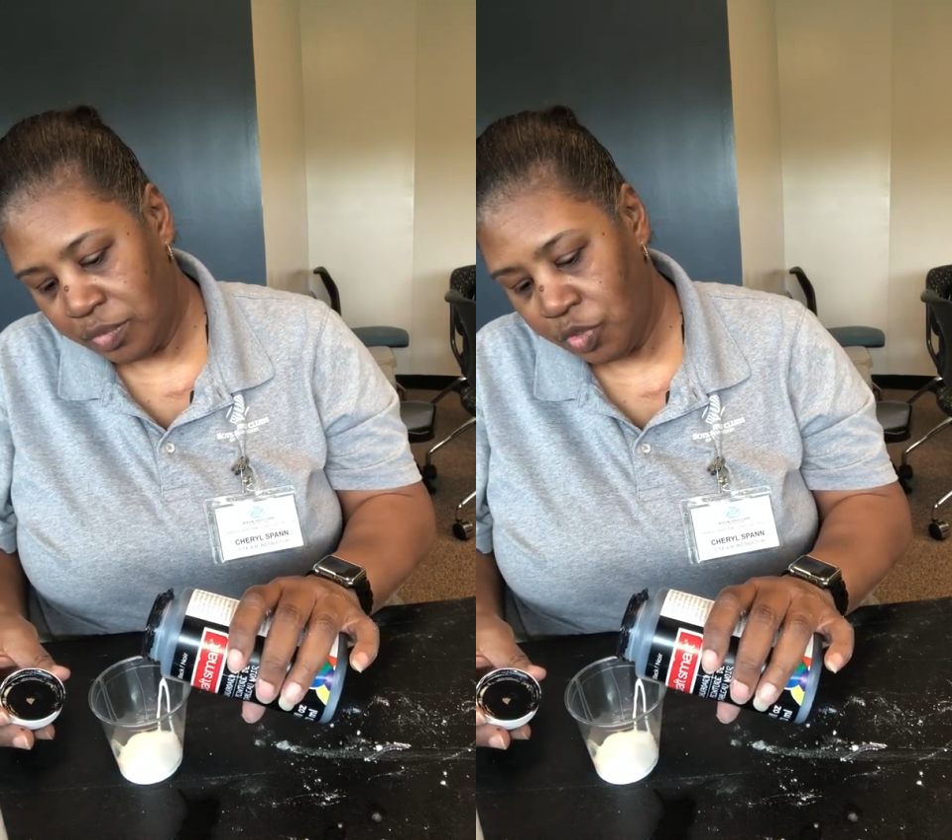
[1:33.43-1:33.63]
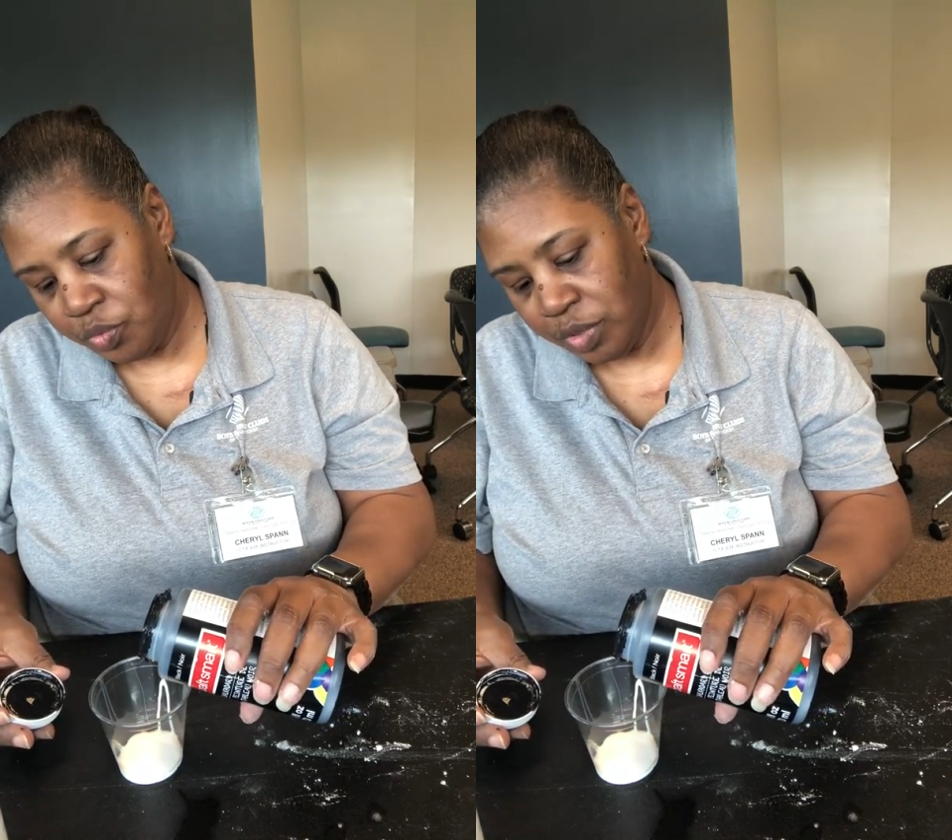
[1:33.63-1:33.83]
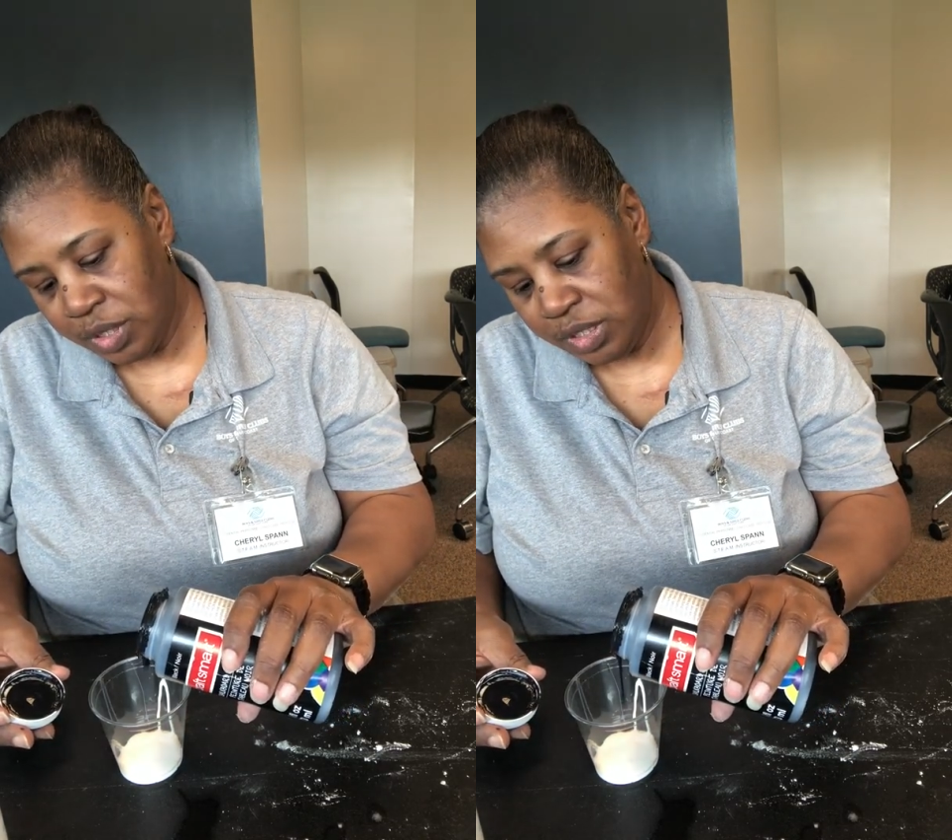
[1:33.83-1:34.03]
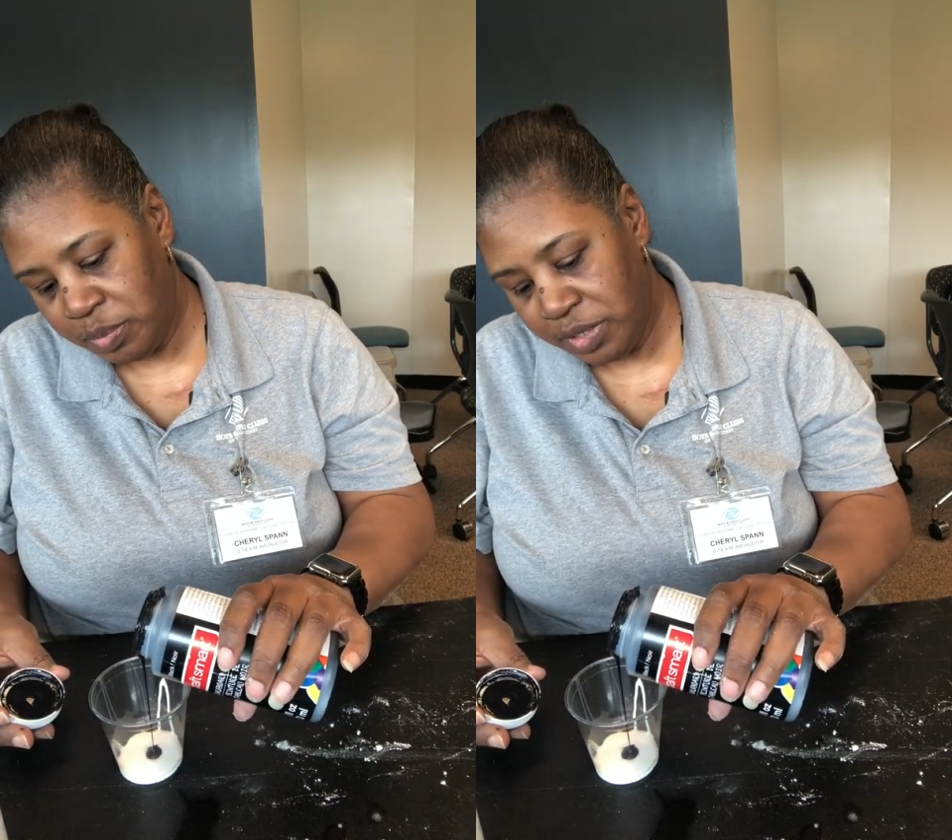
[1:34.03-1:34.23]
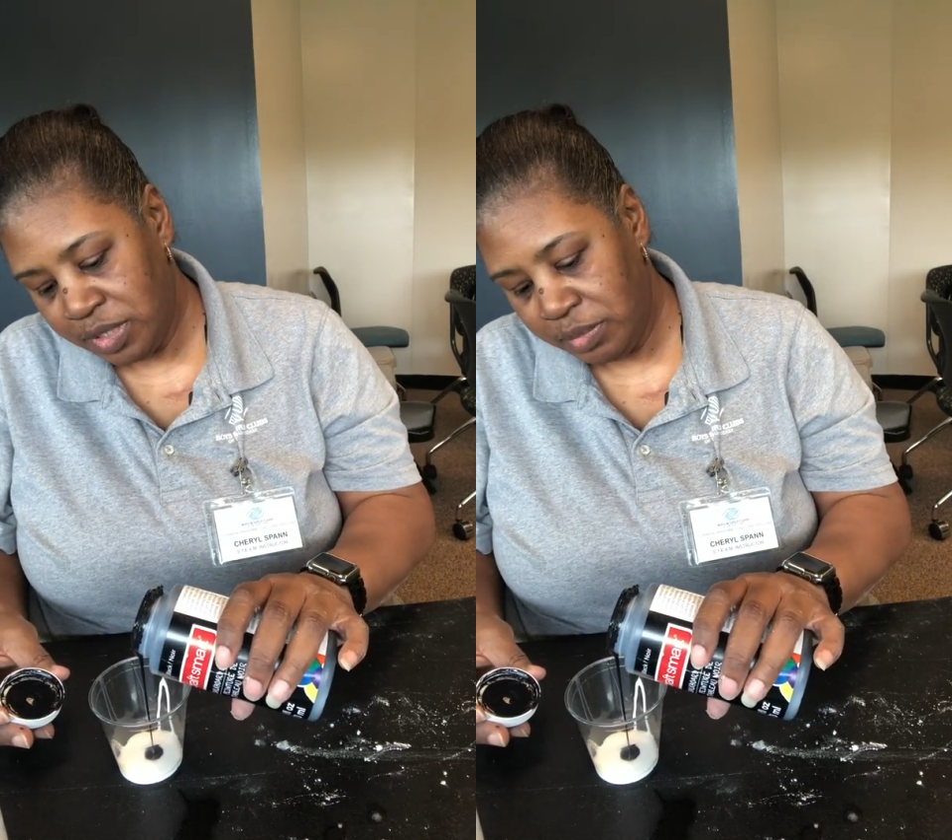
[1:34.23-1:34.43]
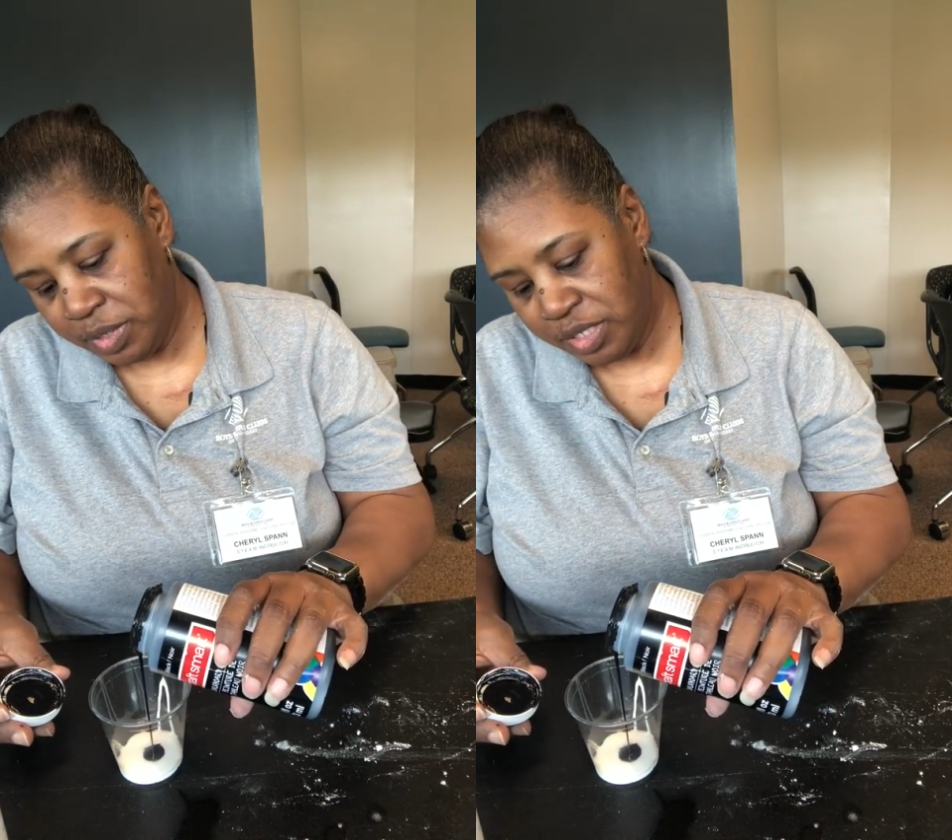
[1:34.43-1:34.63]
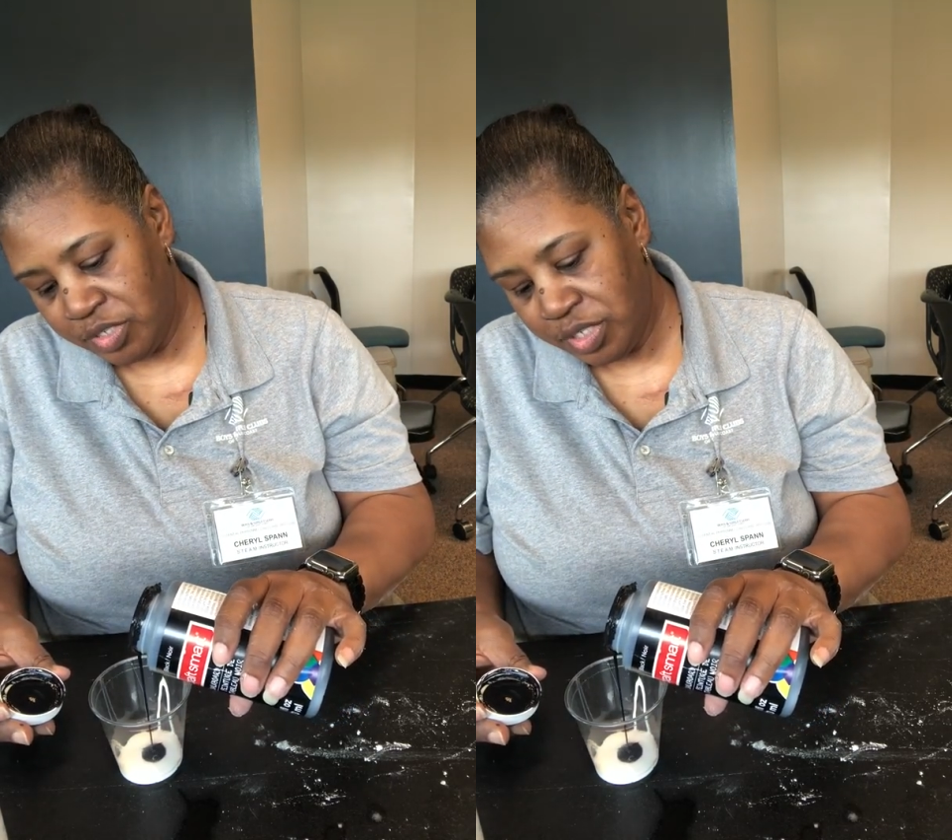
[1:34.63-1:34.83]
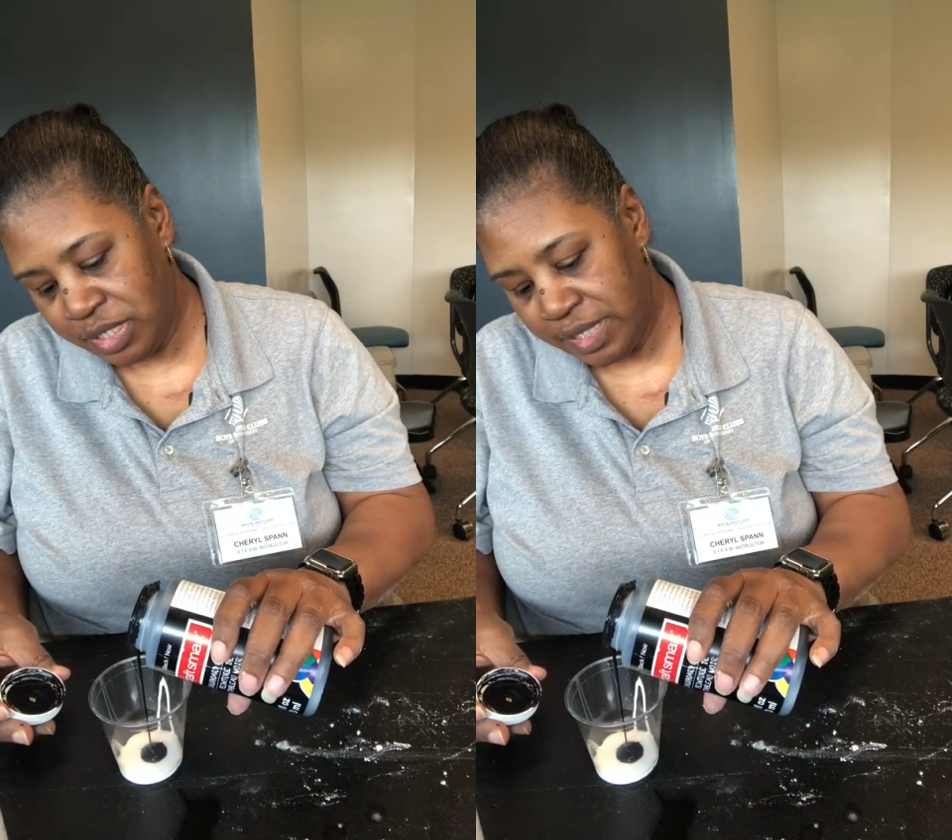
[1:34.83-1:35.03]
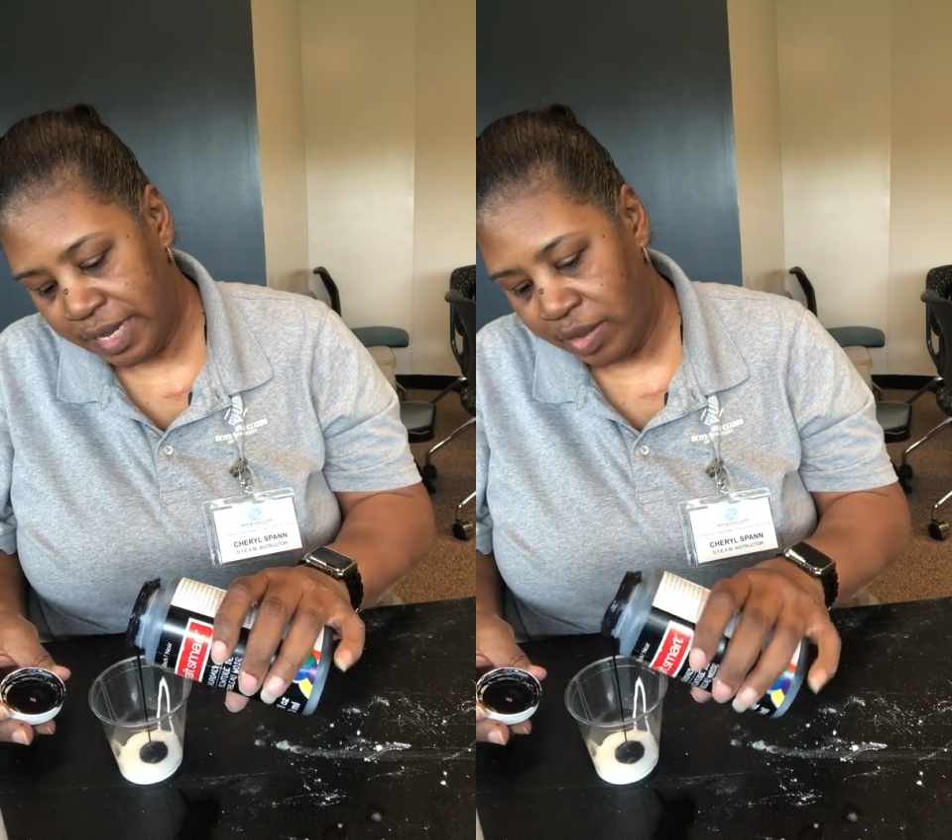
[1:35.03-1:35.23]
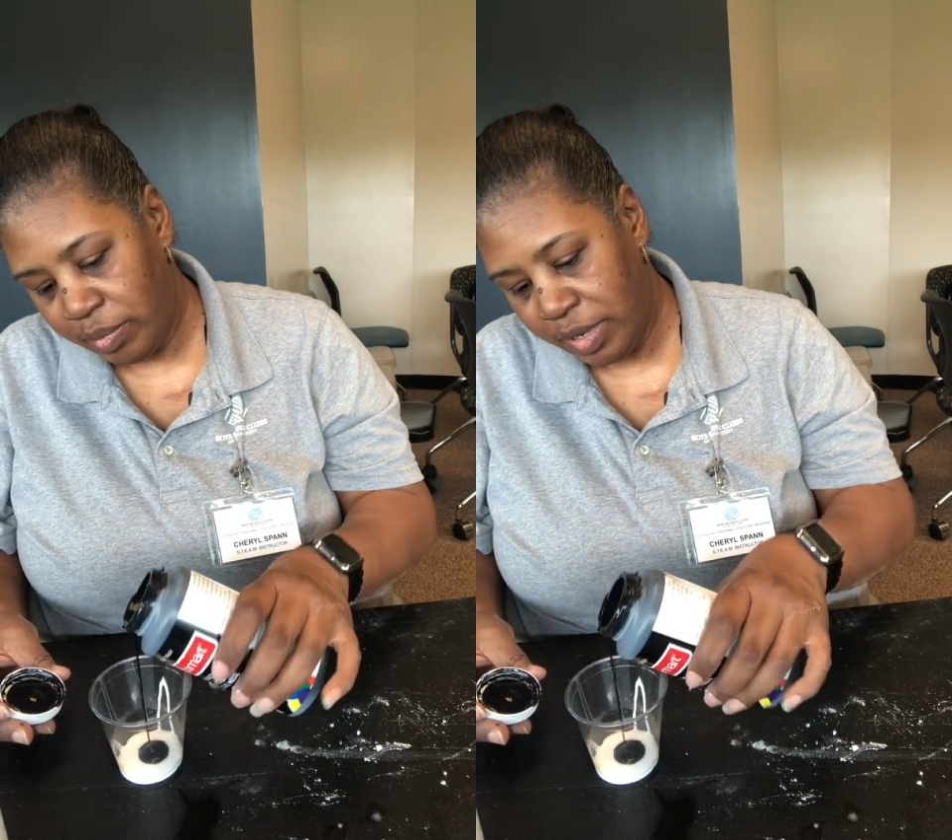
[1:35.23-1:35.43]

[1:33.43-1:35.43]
You're really supposed to measure this out,